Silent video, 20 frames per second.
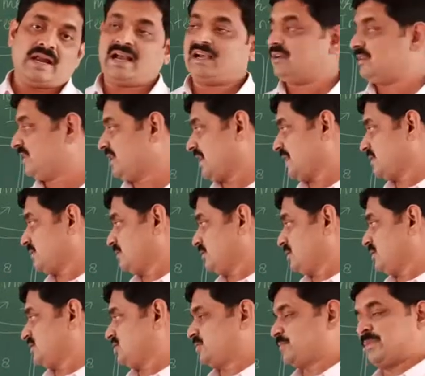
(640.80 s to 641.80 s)
and they
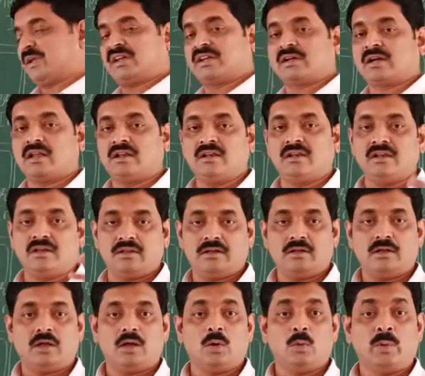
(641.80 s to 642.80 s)
are
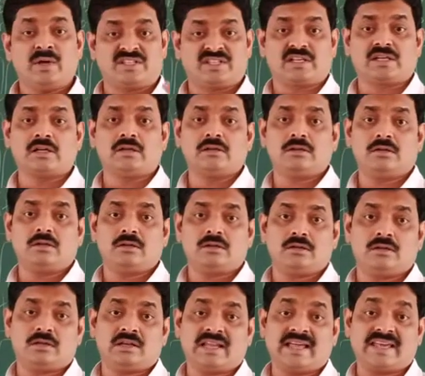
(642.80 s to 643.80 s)
spherical
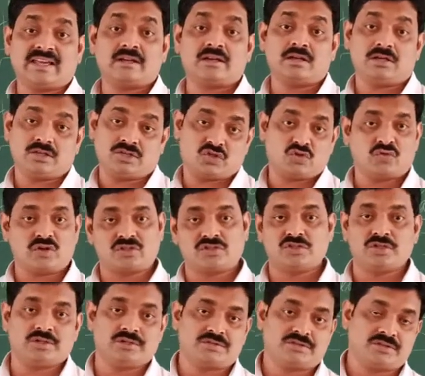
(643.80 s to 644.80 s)
vesicle like
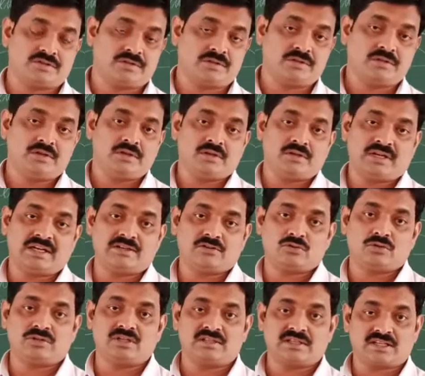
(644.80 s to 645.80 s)
structures. Right?
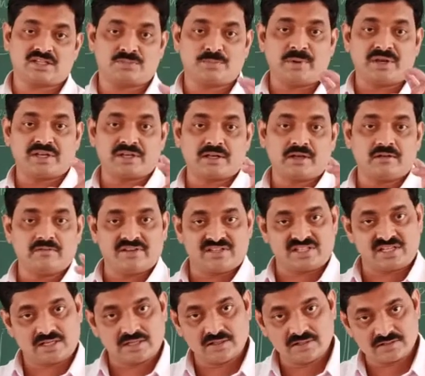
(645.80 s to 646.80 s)
So these are spherical
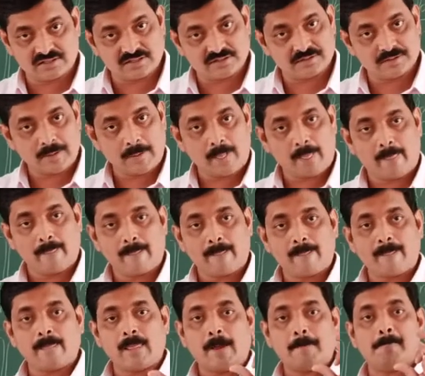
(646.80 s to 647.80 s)
vesicles
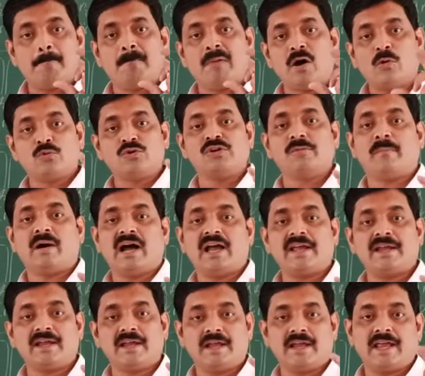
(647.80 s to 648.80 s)
bound
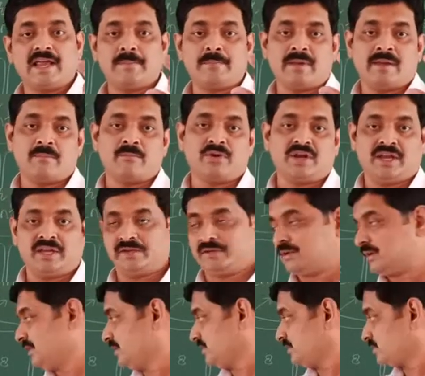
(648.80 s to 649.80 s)
by a
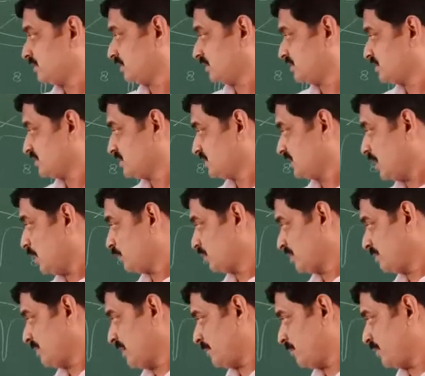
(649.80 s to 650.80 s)
membrane. So this is the
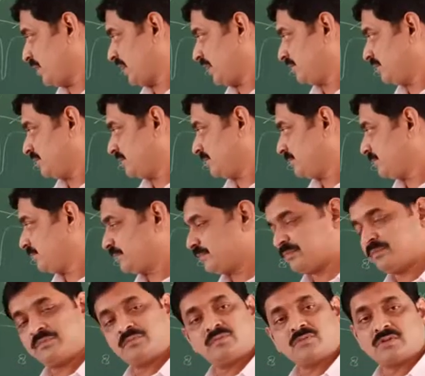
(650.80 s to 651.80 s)
outer membrane
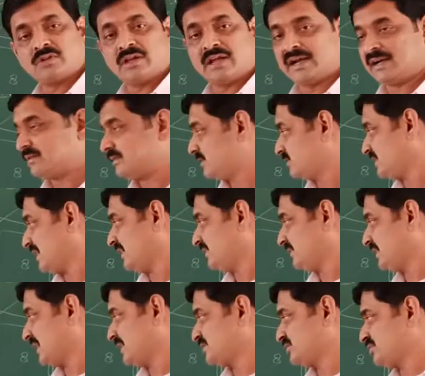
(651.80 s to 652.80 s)
and this
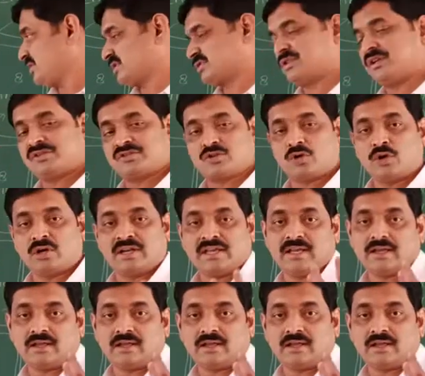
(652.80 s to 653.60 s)
entire structure is called